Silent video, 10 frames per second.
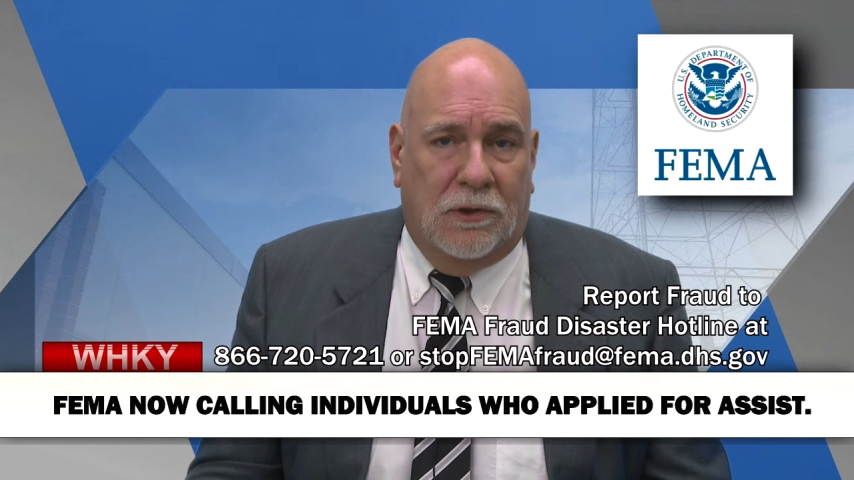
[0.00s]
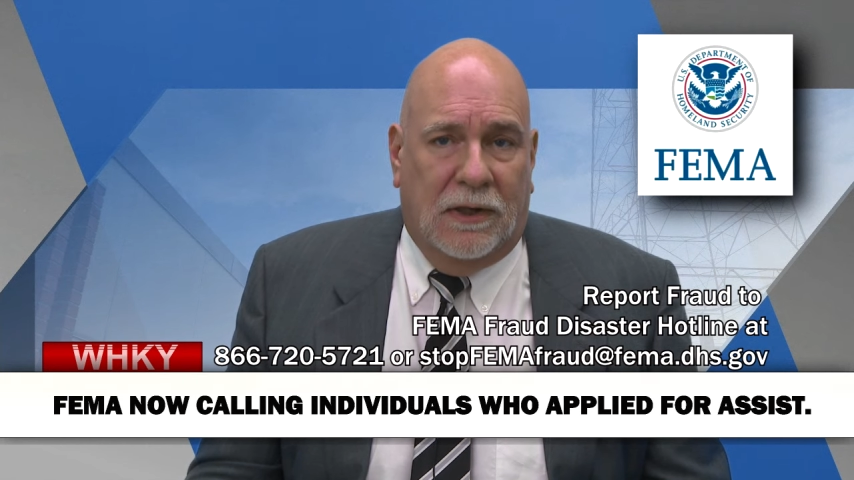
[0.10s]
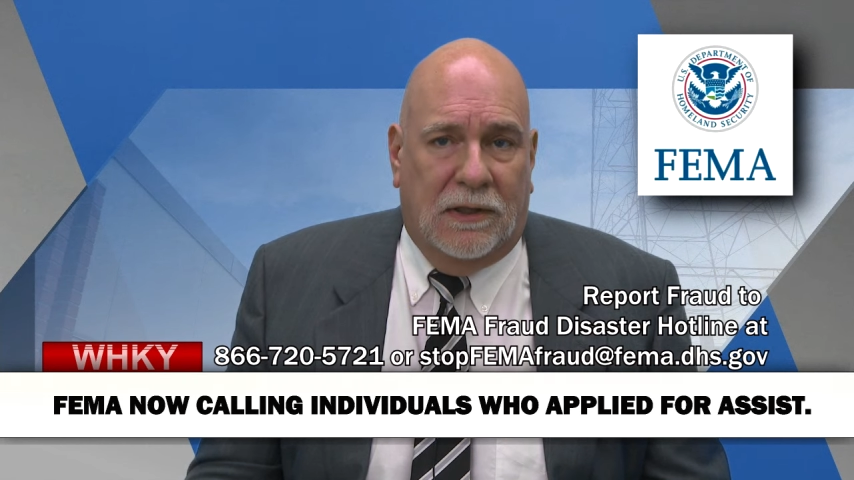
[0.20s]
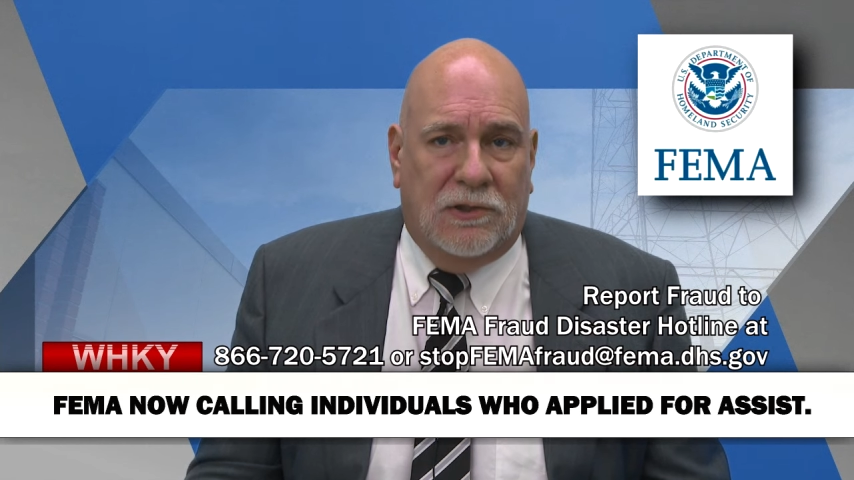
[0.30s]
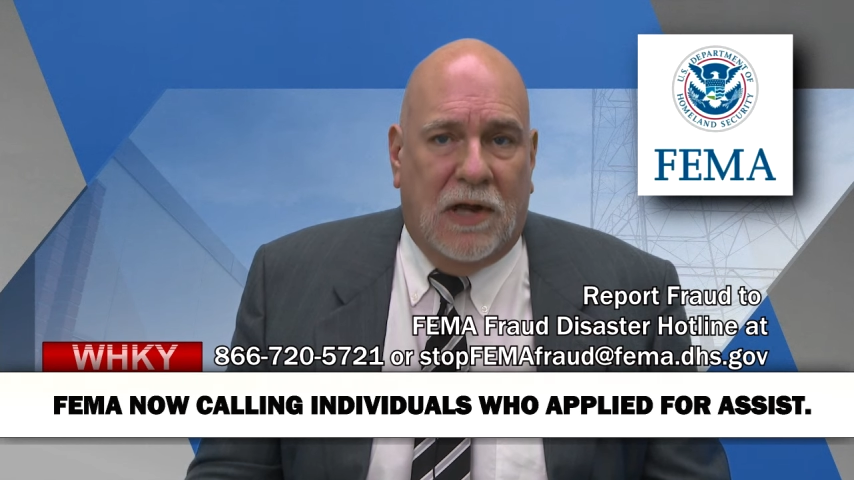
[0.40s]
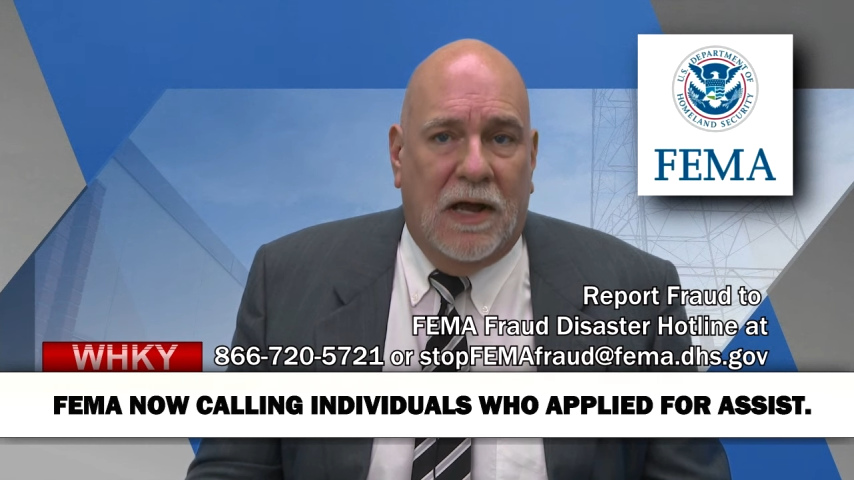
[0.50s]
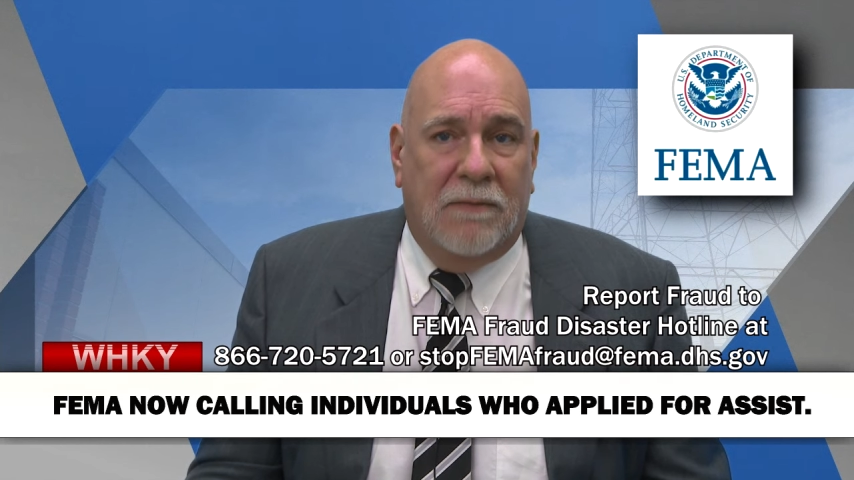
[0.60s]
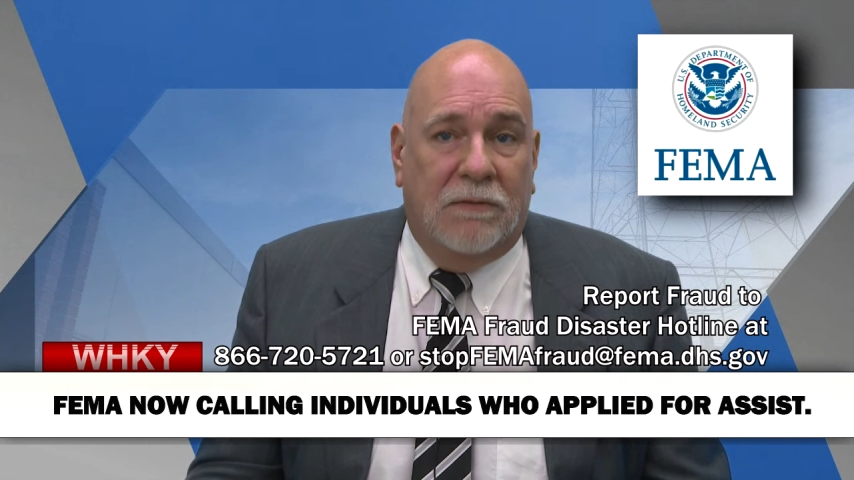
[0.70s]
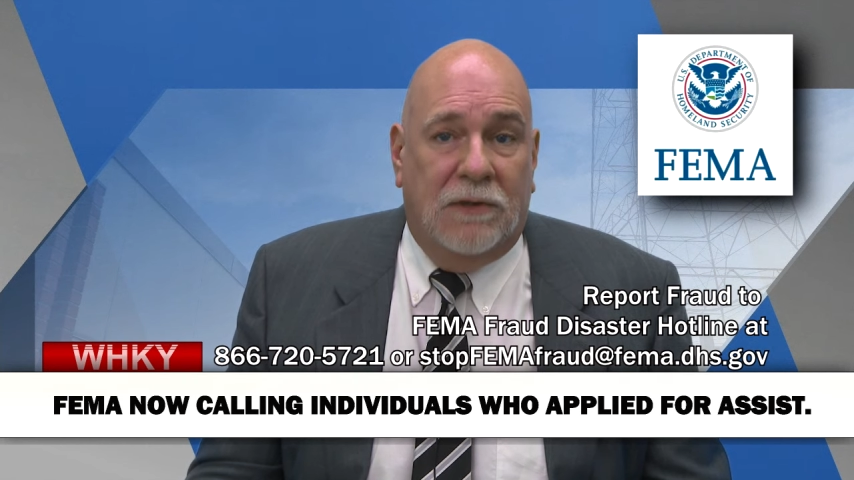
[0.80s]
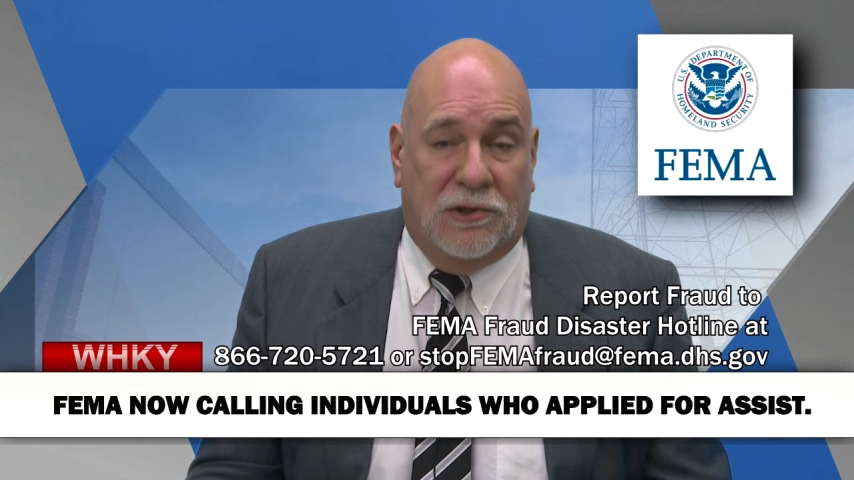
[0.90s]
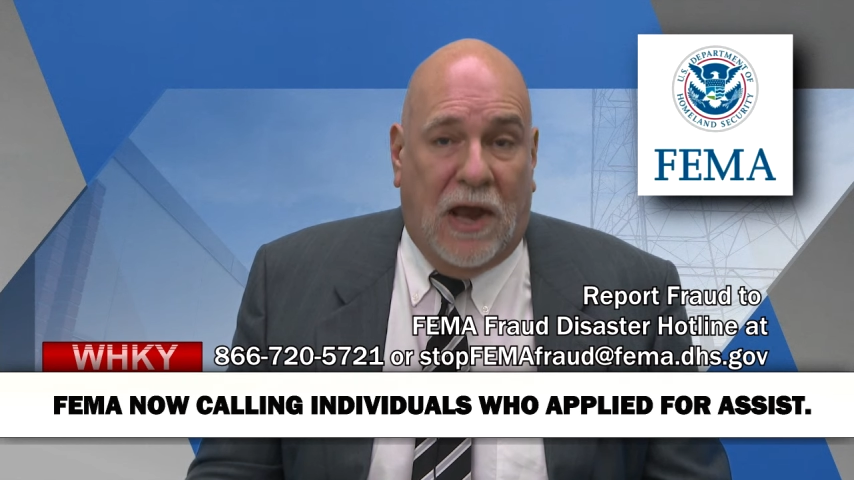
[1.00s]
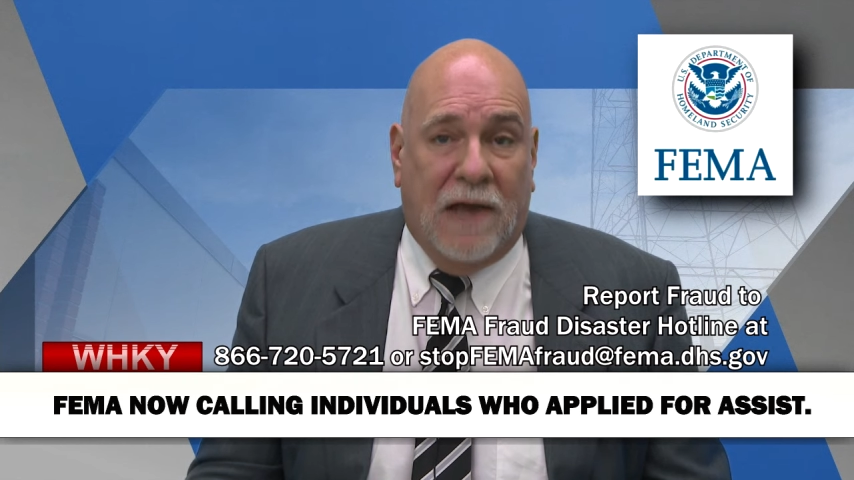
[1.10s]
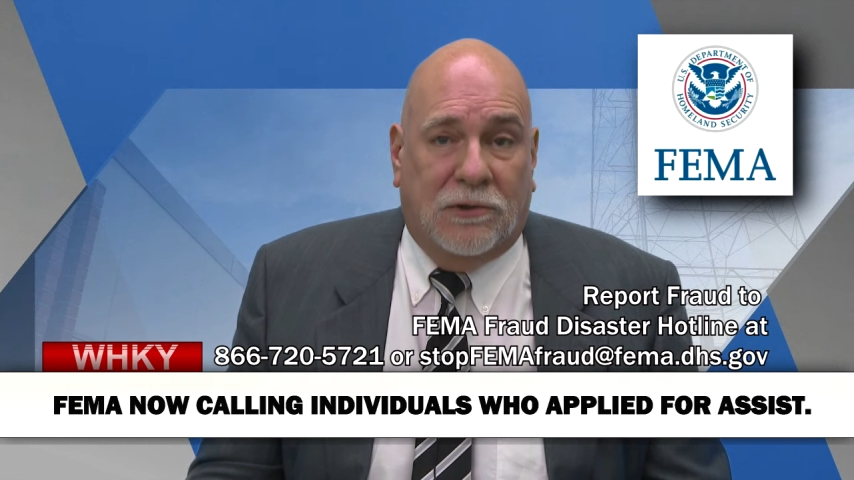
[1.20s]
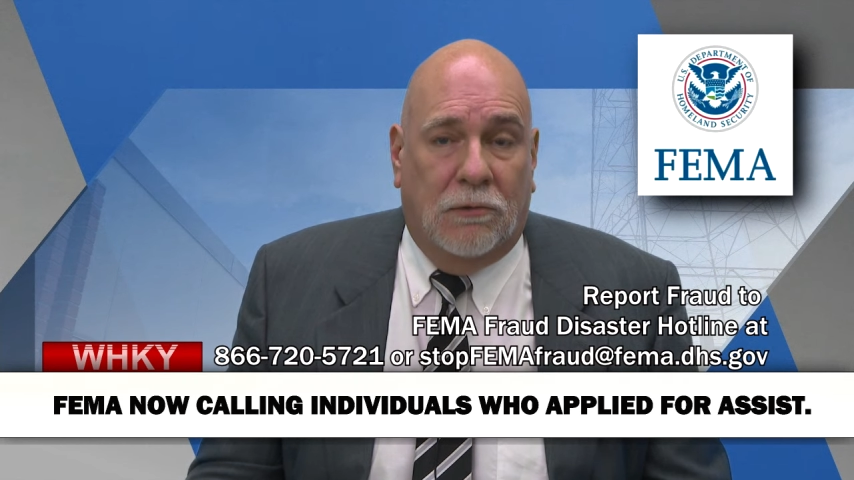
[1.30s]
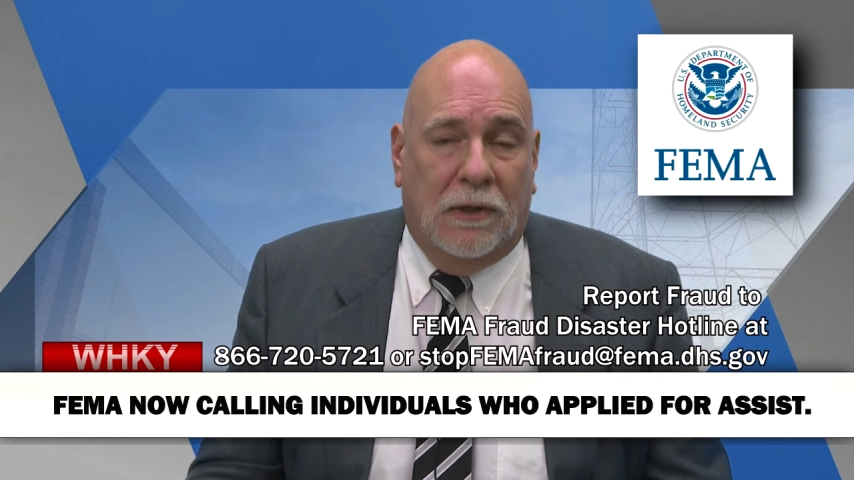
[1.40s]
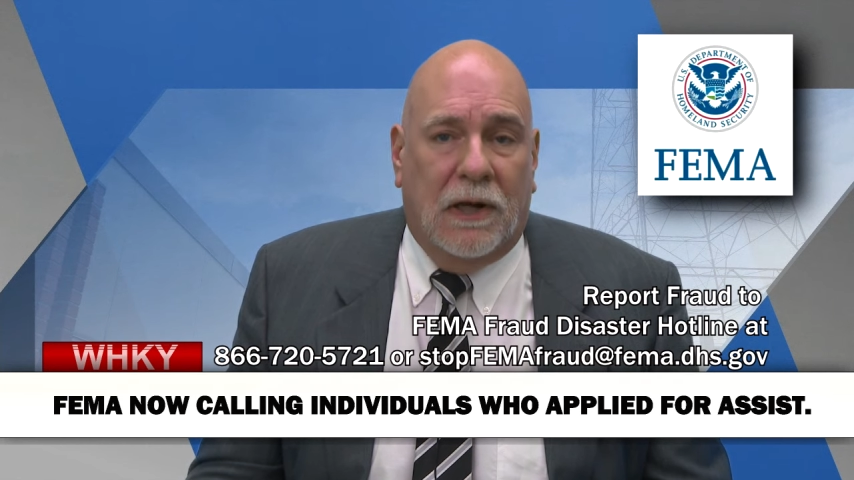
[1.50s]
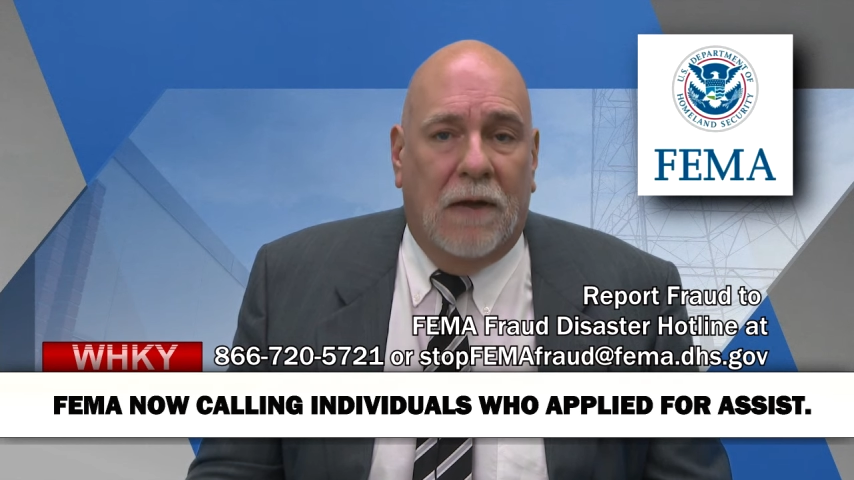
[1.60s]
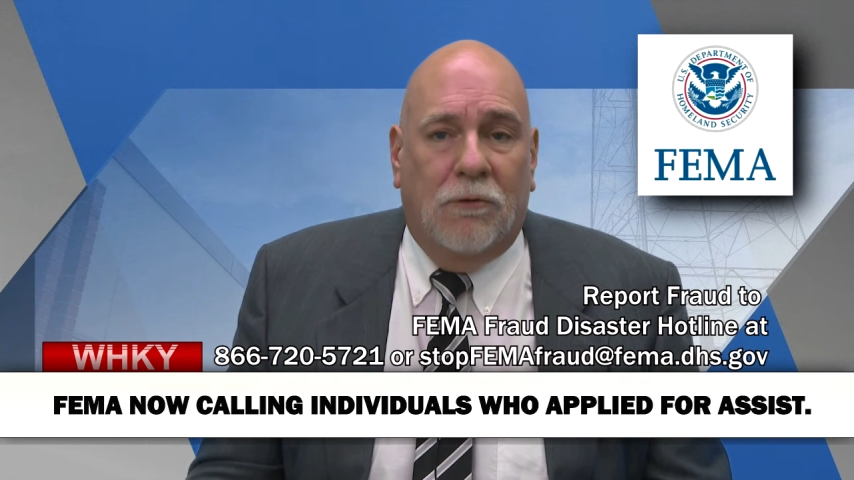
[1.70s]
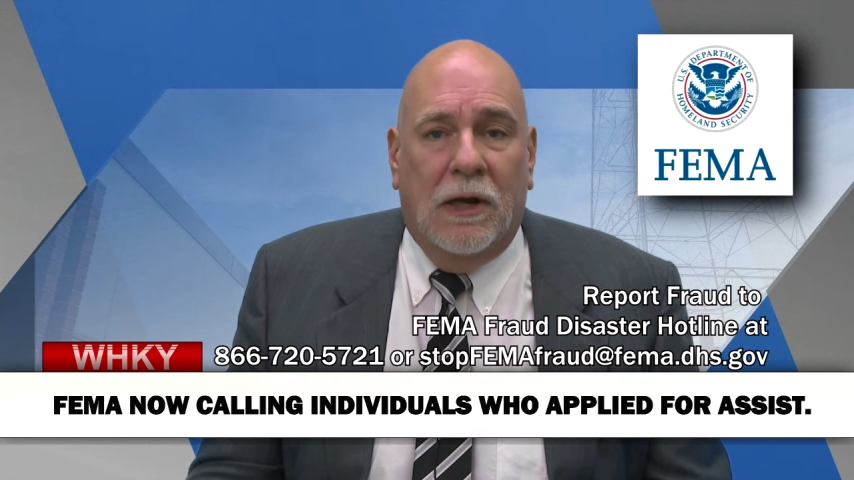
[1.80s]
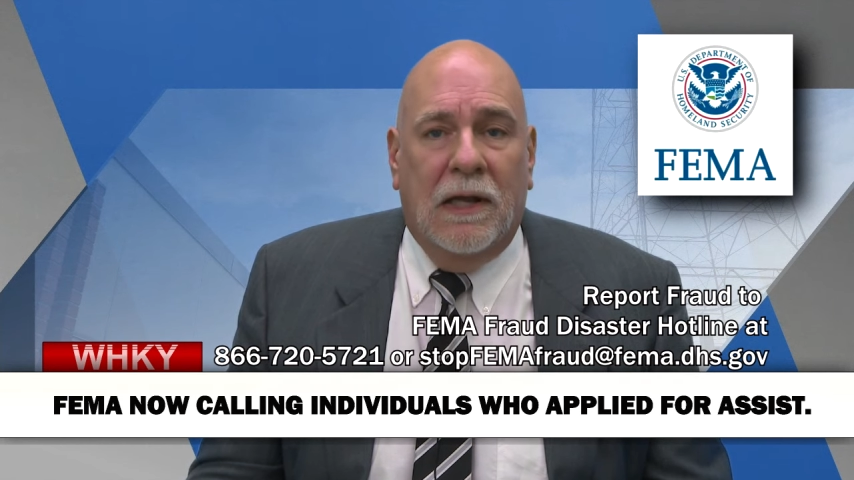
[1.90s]
during this time of disaster
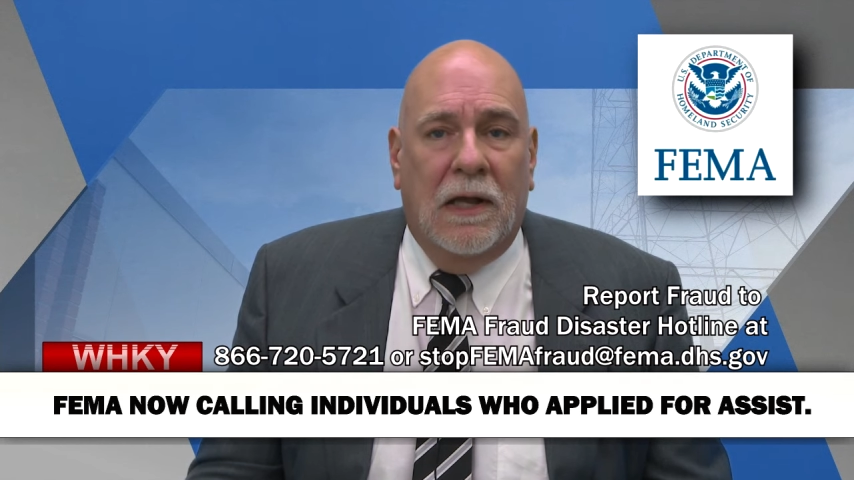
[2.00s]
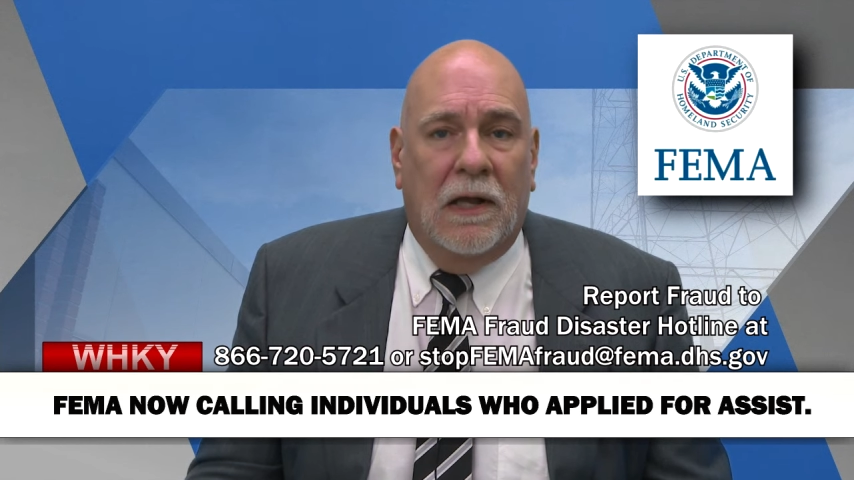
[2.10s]
recovery.